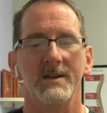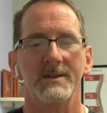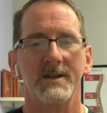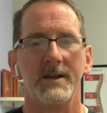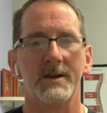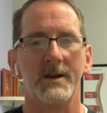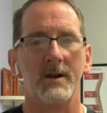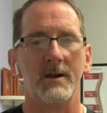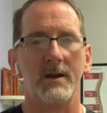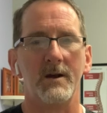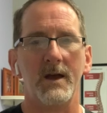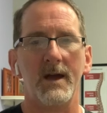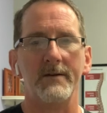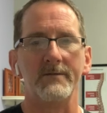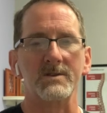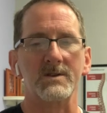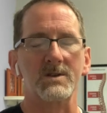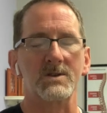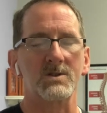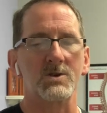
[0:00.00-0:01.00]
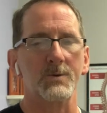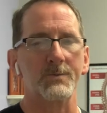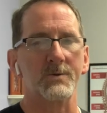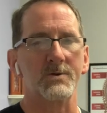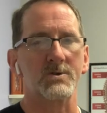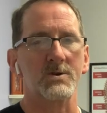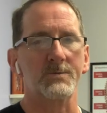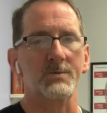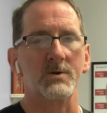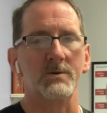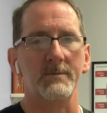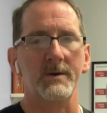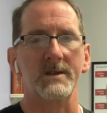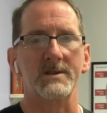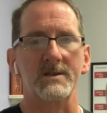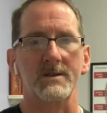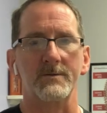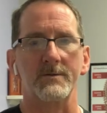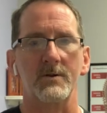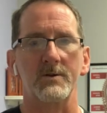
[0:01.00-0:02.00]
Take care now. Have a super
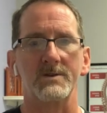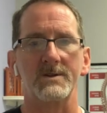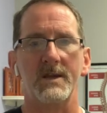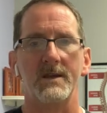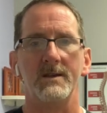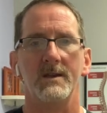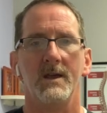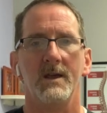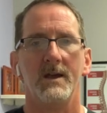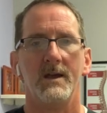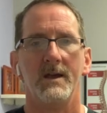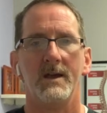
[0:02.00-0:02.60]
amazing Thursday,